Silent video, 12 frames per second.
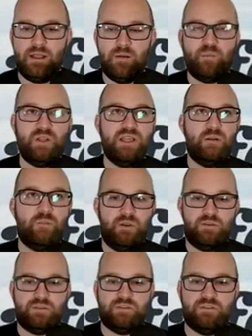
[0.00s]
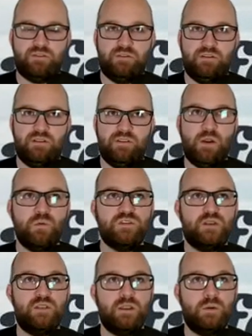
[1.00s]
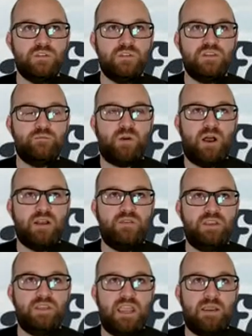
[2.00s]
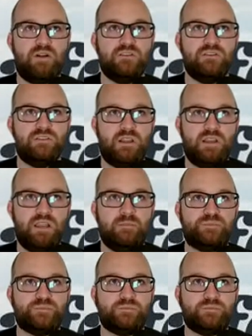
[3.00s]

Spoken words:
plate appearances. There was a spot in the game on Sunday.